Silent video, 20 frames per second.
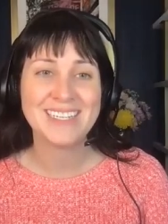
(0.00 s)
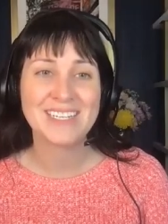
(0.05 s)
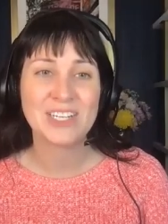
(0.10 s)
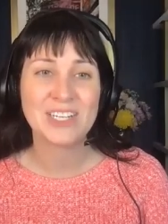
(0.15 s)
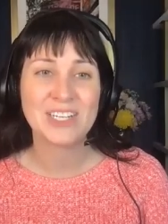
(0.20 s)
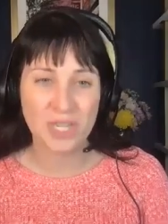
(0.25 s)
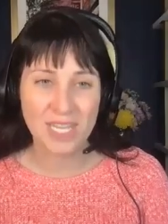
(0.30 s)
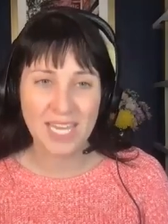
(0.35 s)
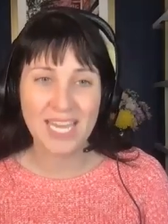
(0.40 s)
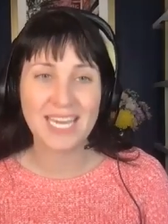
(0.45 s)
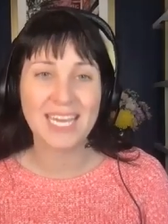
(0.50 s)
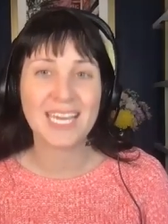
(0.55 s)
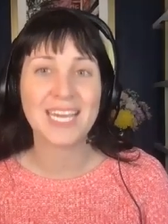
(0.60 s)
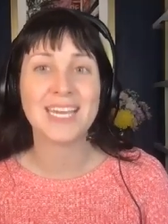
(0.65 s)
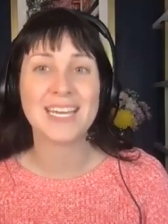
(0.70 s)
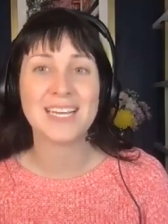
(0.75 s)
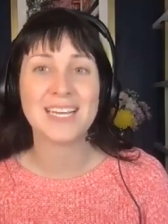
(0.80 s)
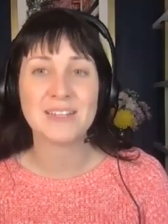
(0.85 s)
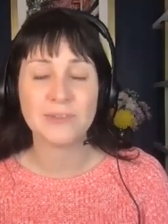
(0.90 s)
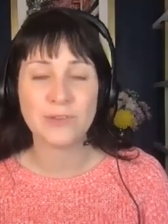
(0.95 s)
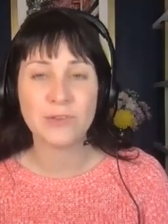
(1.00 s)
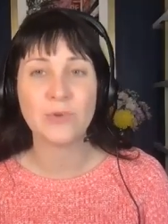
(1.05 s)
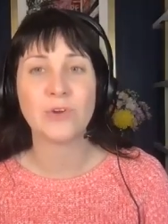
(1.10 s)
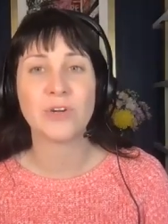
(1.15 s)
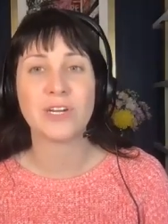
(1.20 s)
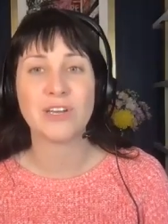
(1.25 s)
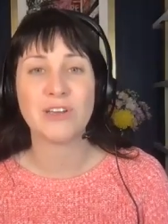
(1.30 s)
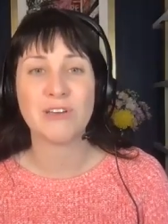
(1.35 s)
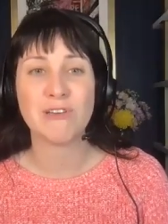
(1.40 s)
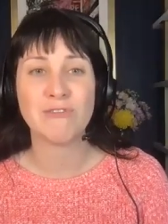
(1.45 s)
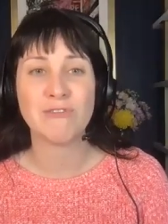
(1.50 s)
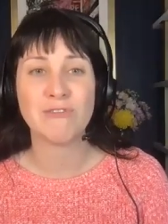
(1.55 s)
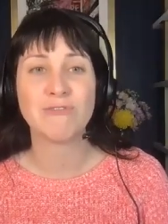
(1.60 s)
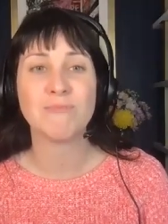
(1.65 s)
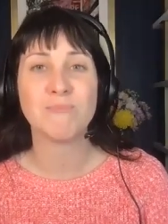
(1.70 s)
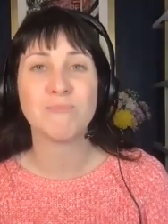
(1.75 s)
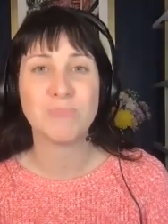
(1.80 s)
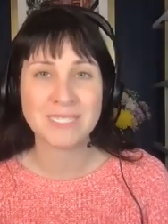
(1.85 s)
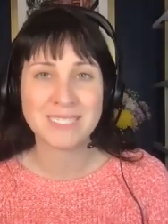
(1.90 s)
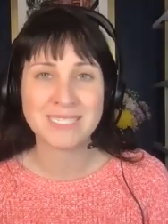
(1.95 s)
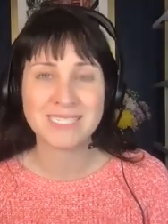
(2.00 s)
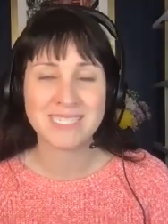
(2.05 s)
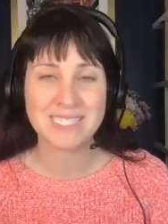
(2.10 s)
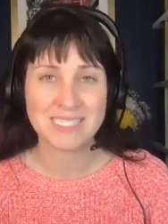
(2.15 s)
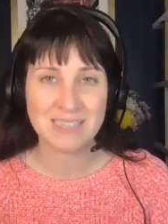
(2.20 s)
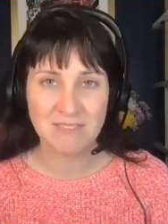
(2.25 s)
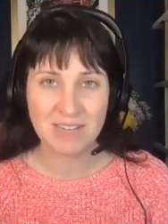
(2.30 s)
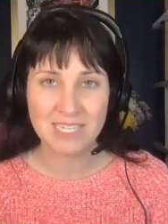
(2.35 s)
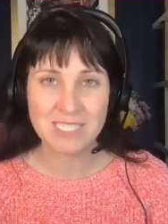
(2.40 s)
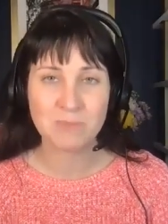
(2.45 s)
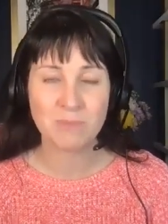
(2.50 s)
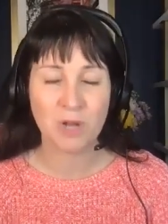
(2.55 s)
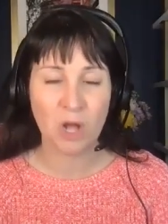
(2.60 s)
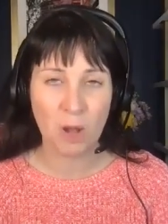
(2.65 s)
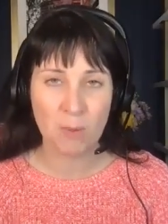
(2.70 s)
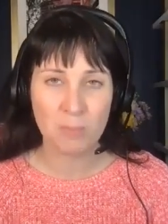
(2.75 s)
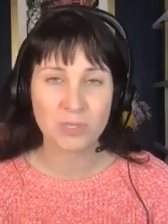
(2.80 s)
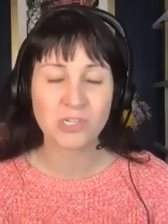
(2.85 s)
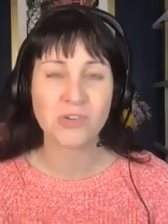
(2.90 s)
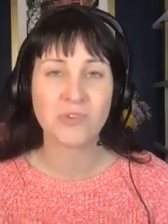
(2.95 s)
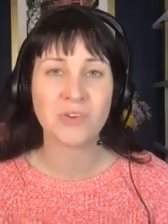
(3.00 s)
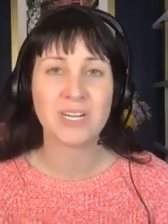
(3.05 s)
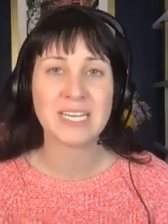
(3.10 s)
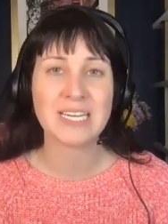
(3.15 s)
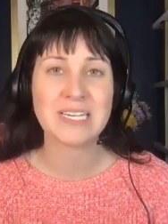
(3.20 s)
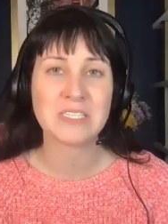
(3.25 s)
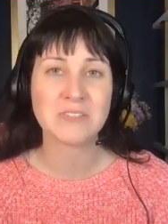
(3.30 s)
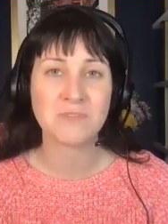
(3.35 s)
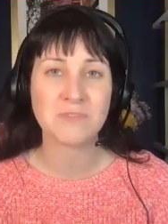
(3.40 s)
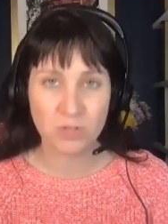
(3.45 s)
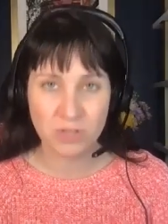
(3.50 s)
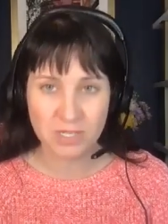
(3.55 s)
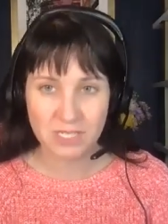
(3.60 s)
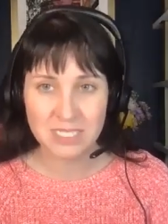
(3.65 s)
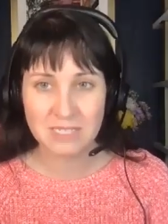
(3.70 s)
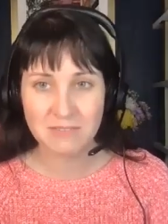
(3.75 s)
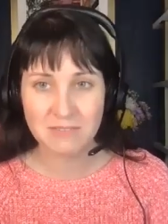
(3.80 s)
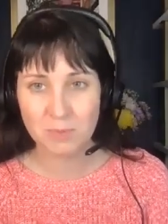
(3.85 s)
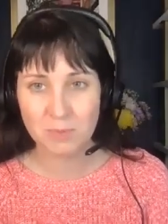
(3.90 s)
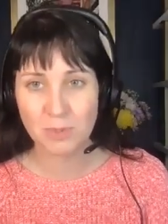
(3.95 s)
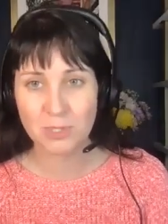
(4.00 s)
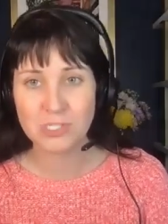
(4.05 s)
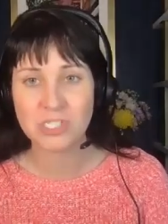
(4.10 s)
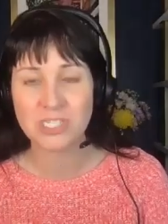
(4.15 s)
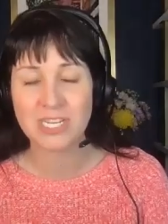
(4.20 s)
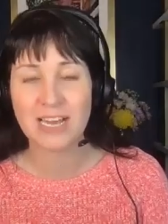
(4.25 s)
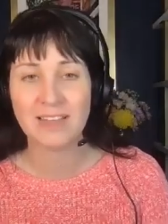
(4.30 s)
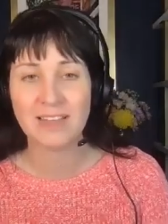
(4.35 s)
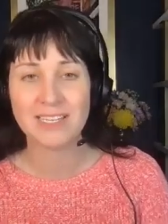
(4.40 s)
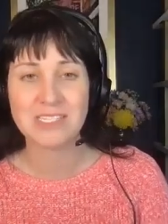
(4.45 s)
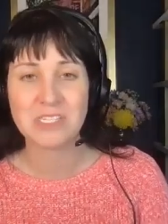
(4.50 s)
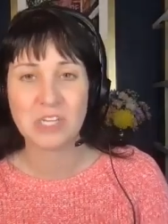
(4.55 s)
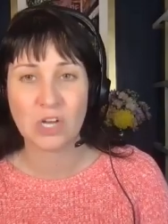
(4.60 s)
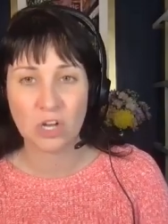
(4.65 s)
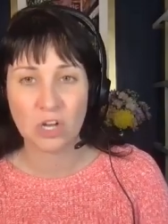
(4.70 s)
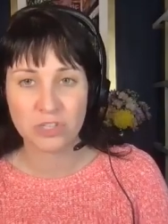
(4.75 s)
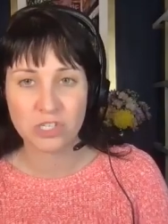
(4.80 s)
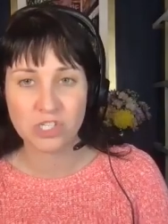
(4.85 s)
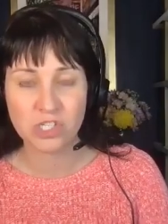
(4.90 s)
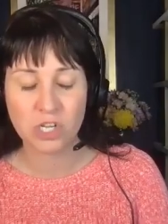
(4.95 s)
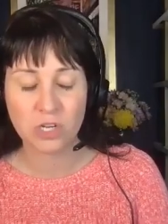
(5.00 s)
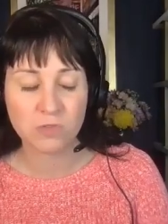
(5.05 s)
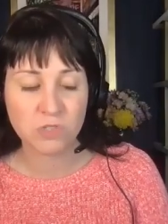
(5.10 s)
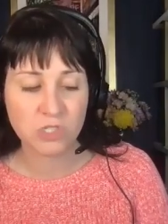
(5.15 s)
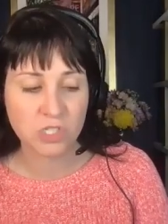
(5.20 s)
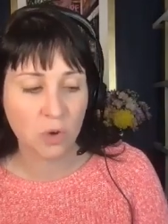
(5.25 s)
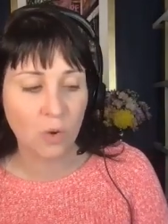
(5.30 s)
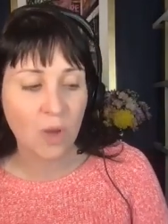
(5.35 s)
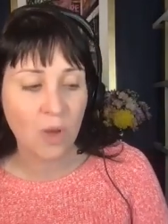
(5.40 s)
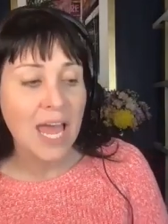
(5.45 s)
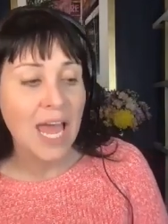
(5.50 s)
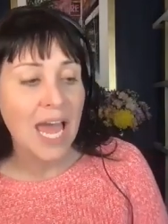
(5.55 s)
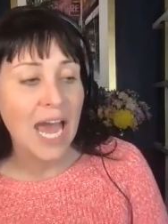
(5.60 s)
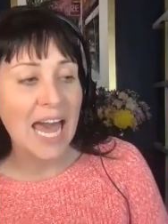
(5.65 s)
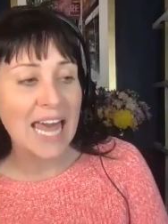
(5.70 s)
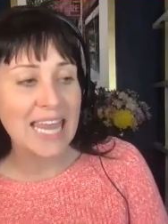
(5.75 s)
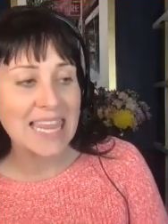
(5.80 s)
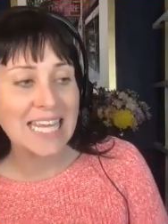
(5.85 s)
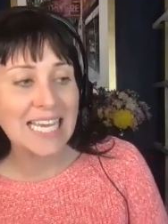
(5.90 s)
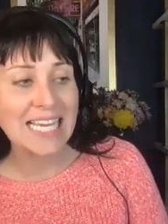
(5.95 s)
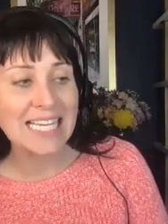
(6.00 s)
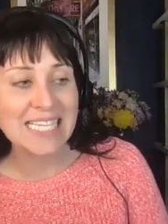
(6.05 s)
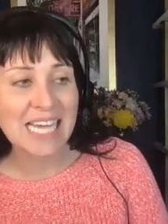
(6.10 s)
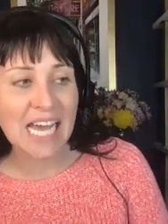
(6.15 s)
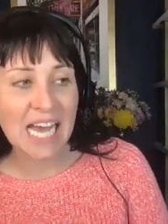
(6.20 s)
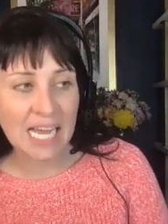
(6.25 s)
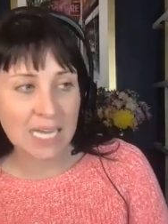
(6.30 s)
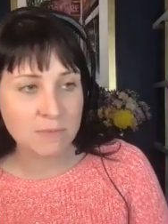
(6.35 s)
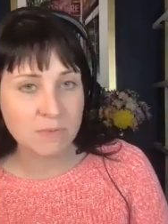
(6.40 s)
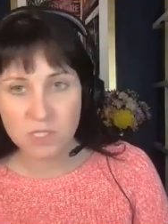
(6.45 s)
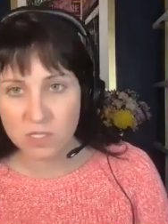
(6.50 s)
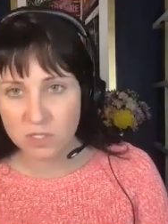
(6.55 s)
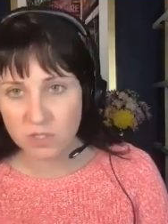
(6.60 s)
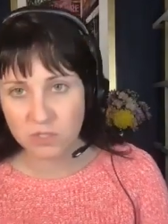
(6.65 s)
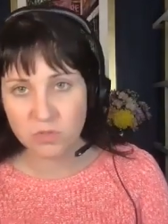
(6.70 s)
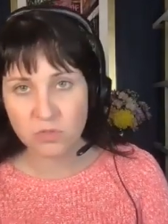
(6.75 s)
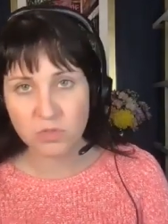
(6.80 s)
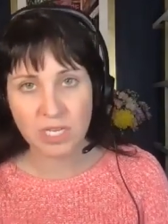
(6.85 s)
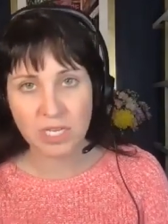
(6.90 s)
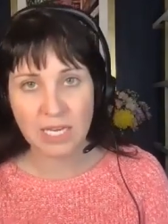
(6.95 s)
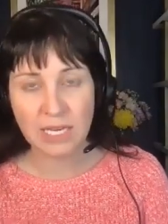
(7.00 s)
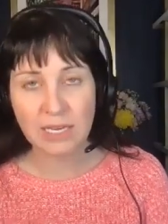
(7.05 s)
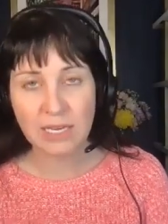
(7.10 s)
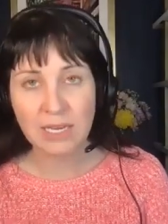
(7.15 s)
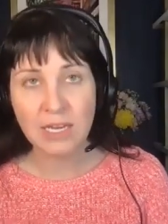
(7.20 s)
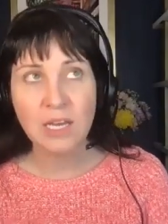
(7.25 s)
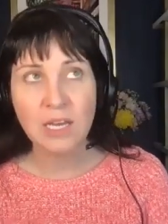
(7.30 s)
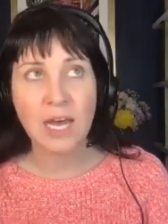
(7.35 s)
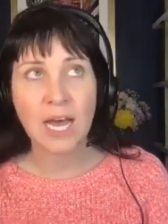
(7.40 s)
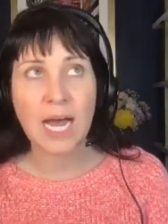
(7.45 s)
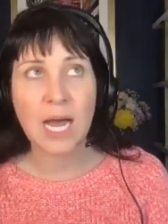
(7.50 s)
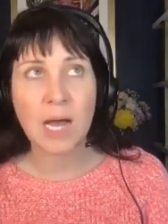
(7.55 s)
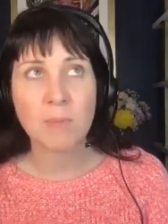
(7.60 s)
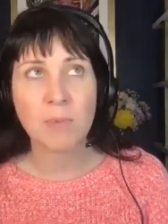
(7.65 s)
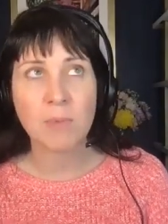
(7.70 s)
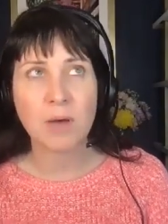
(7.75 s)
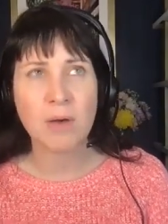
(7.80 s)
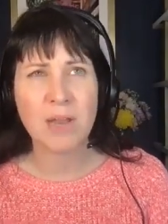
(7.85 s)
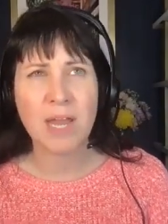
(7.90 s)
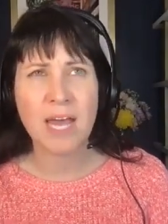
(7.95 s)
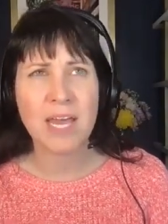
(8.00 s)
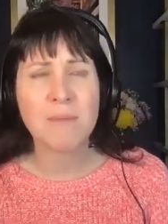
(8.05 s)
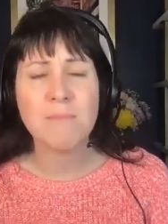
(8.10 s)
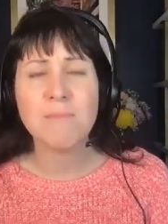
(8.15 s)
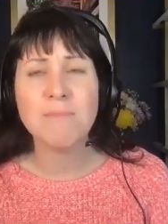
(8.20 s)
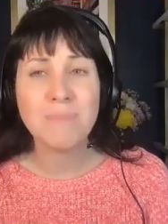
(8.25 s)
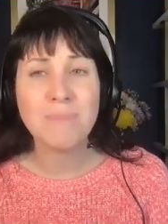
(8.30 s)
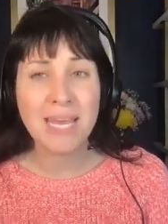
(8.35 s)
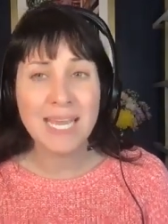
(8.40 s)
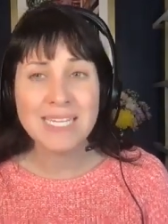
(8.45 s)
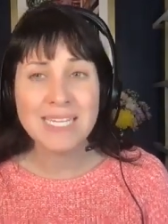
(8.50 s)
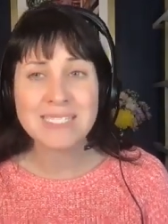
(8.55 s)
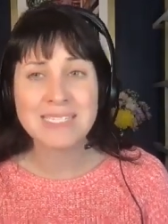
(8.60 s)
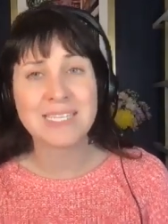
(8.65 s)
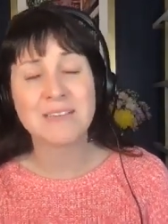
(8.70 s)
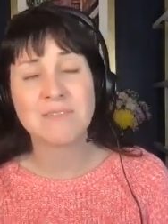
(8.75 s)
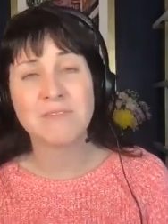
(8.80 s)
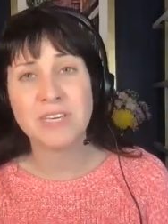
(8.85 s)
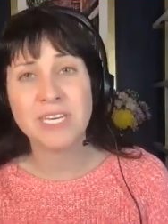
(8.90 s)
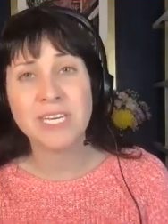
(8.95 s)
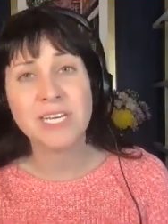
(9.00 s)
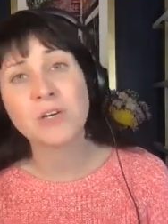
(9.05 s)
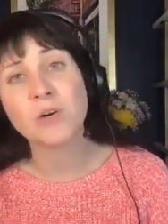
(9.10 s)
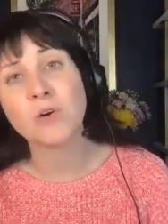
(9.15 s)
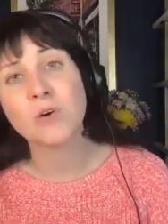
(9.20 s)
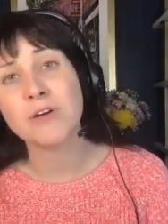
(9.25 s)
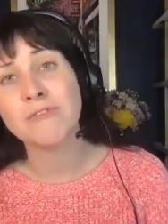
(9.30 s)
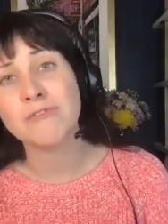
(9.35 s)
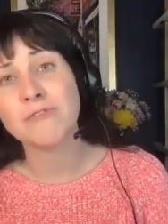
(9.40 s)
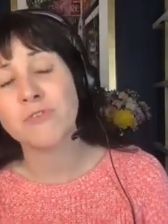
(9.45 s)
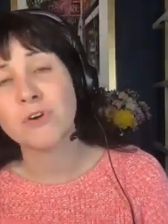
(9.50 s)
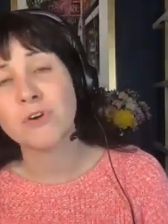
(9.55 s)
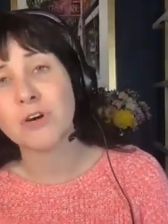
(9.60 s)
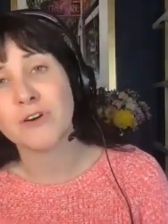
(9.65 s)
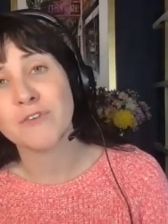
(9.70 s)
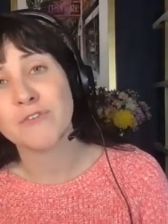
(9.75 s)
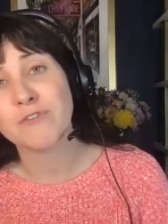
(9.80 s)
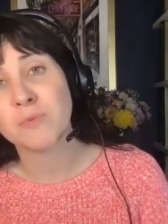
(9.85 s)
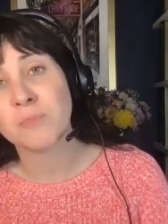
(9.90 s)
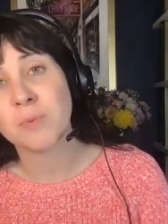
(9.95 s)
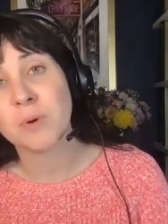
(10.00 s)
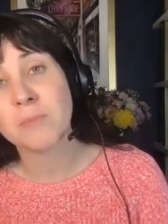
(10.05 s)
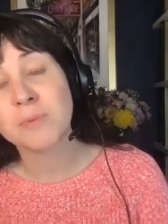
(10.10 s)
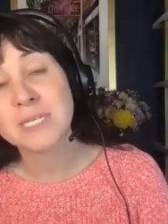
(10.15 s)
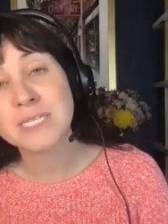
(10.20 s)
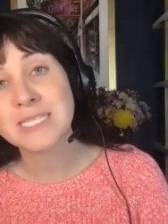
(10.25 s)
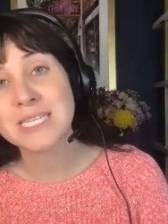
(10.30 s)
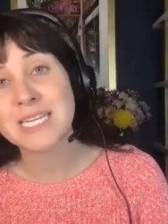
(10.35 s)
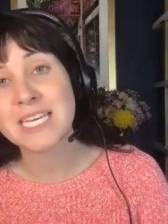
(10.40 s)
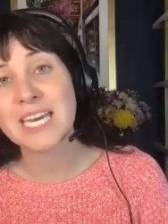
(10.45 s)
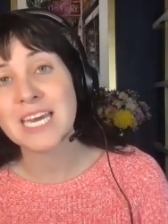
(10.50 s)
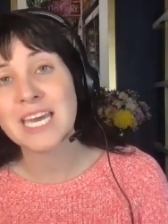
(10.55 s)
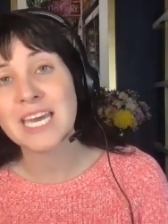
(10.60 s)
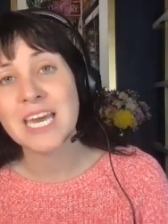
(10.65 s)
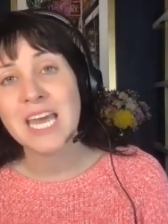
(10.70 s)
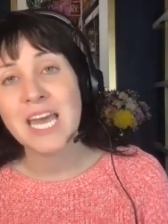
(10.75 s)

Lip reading: creating lucrative business investment opportunities for the TV personalities on the show. So I think it's absolutely an amazing vehicle for publicity,